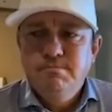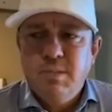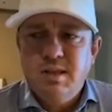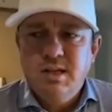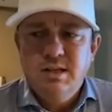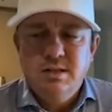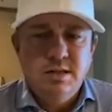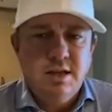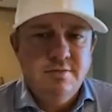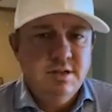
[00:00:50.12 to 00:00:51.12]
think it's
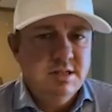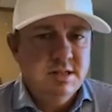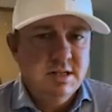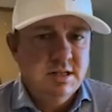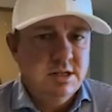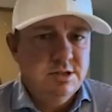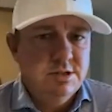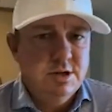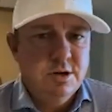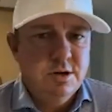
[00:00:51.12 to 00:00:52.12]
7,600
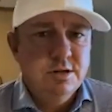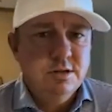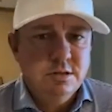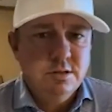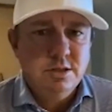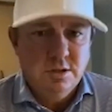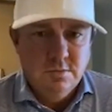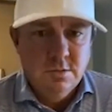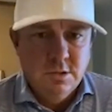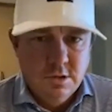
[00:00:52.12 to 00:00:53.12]
yards, so
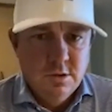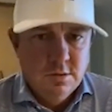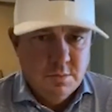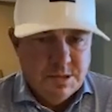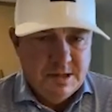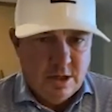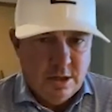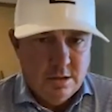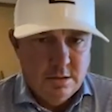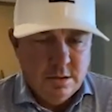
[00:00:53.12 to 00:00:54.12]
pretty
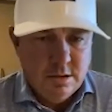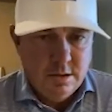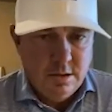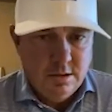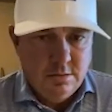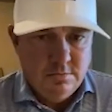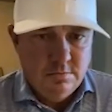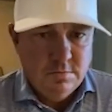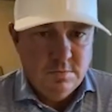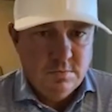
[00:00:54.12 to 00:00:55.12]
long. A
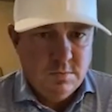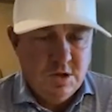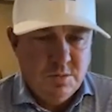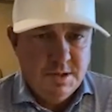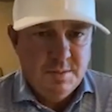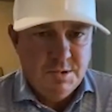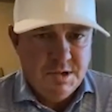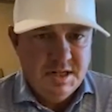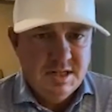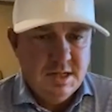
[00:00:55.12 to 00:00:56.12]
little bit of
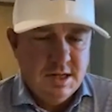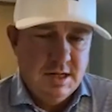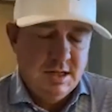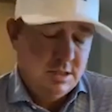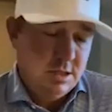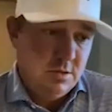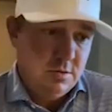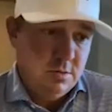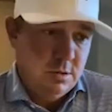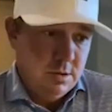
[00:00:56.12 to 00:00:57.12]
breeze today,
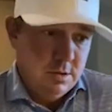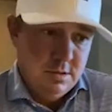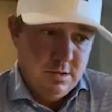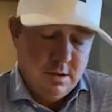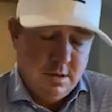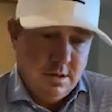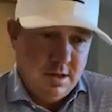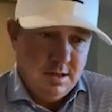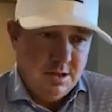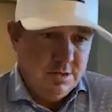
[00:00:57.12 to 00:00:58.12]
so
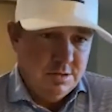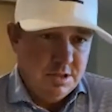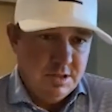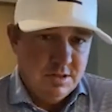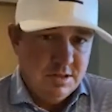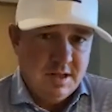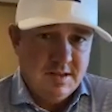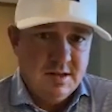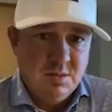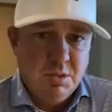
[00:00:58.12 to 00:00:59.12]
on the ocean, there's
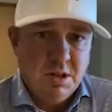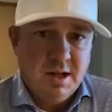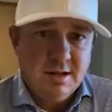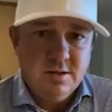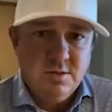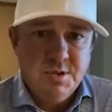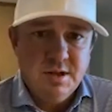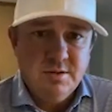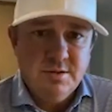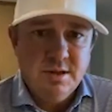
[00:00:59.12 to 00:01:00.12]
nothing to block the
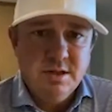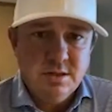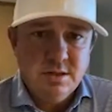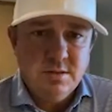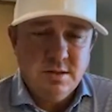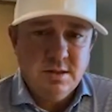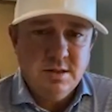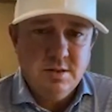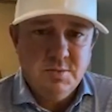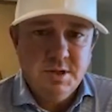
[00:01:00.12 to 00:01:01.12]
wind really. So the in
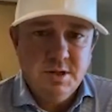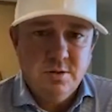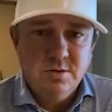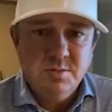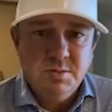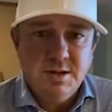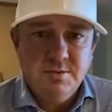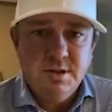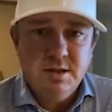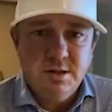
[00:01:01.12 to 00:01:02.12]
the wind holes play
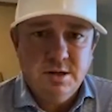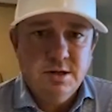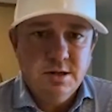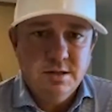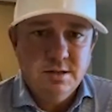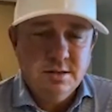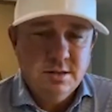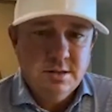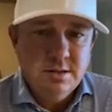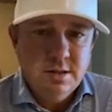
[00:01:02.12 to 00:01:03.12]
really long, and
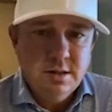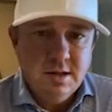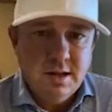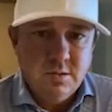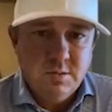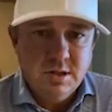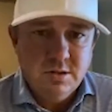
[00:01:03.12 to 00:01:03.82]
the downwind